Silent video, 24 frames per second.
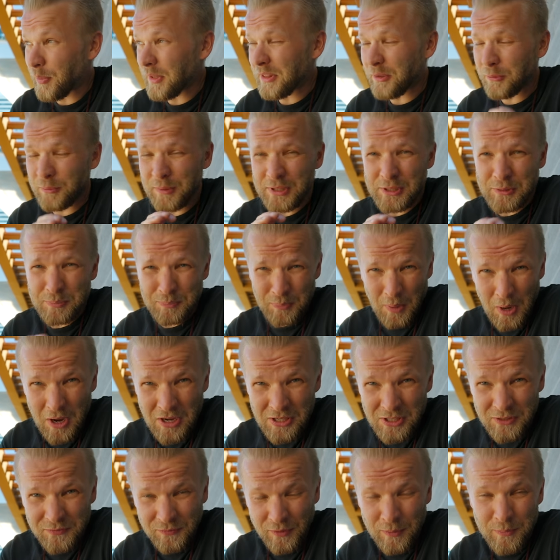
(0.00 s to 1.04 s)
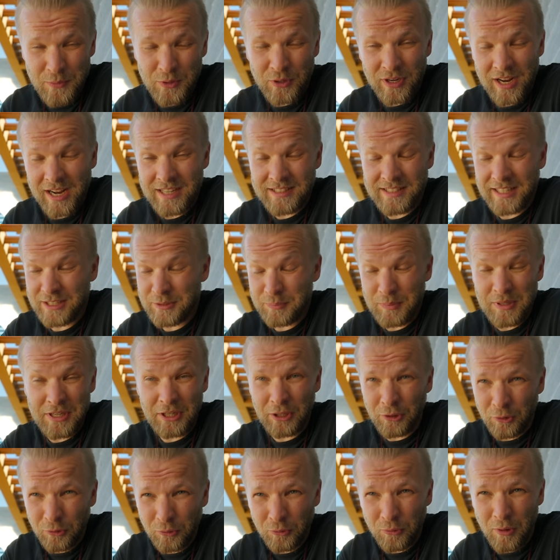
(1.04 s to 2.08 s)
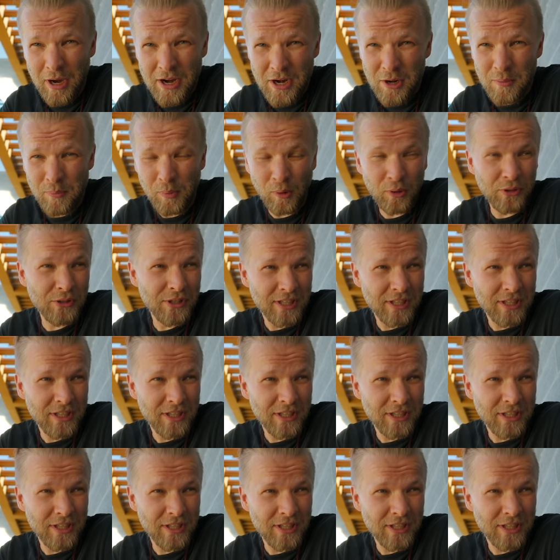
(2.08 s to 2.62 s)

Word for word: But the response from you guys has been incredible.